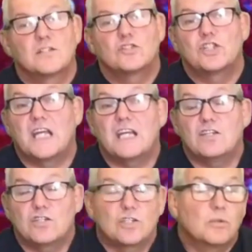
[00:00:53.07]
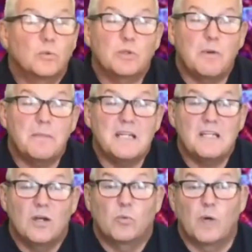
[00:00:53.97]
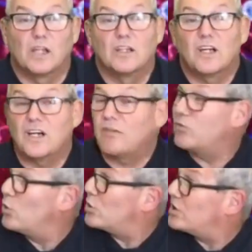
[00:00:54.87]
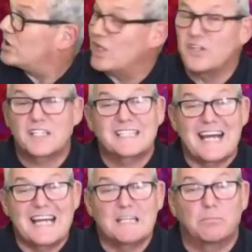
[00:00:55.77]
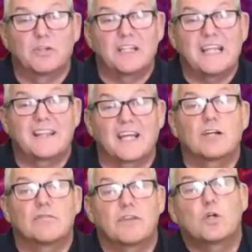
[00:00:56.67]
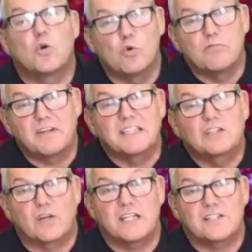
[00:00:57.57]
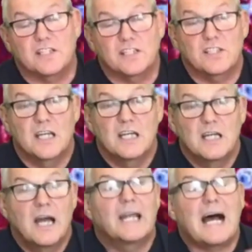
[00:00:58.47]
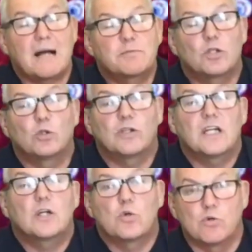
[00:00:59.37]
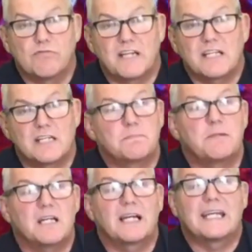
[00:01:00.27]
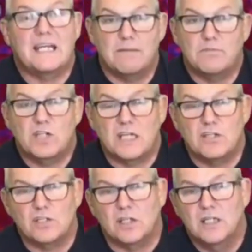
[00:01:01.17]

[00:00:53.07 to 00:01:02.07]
Change, what do we mean? Well, of course, it's understandable that you think of the COVID crisis. And absolutely, COVID has been a game changer.